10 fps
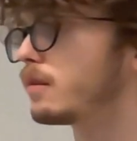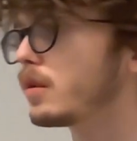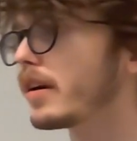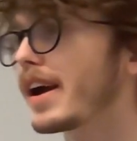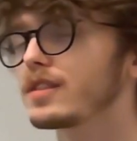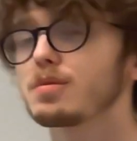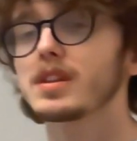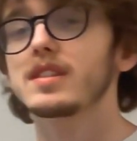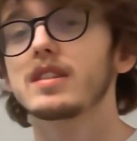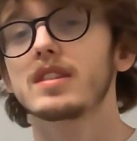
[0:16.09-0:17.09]
And we're asked, what
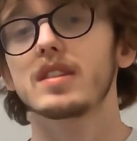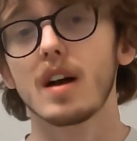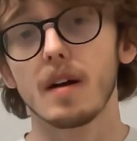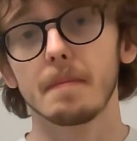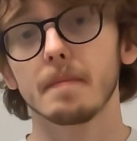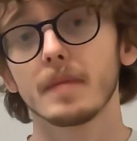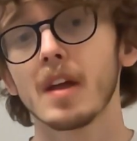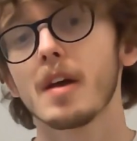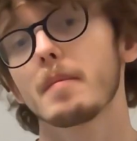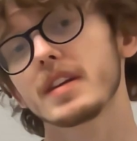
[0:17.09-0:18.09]
is the sum?
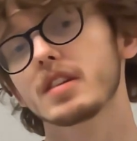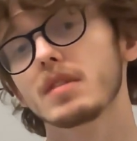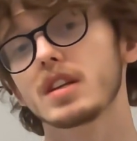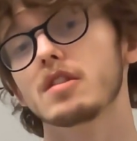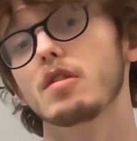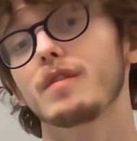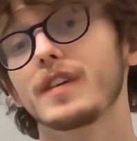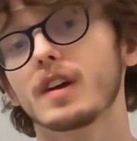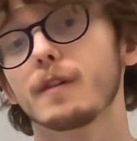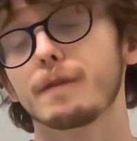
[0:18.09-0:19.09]
Basically, we need to know if
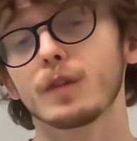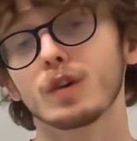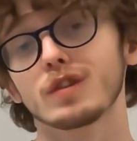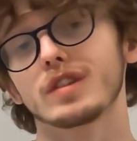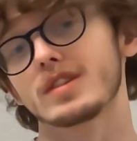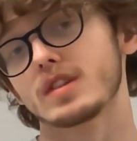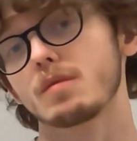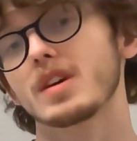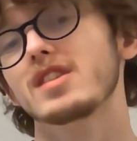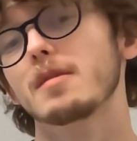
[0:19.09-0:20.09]
it converges to
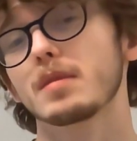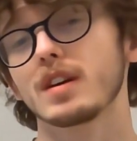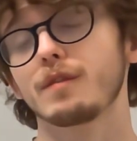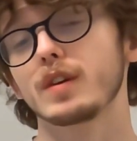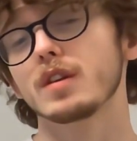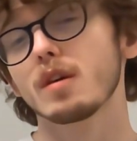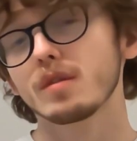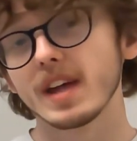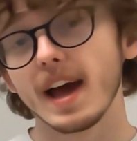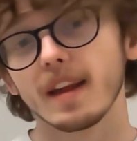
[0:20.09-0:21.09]
one number, and if we know
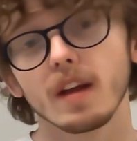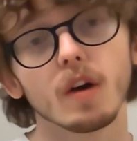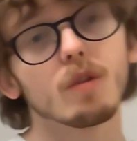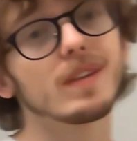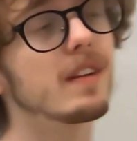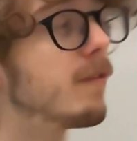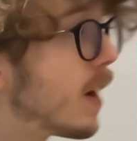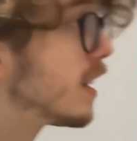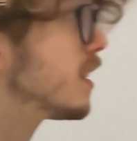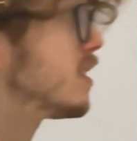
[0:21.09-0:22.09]
that, we can
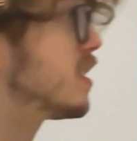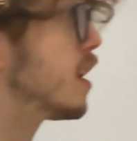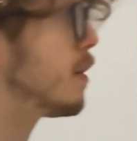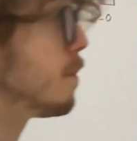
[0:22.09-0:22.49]
find the sum.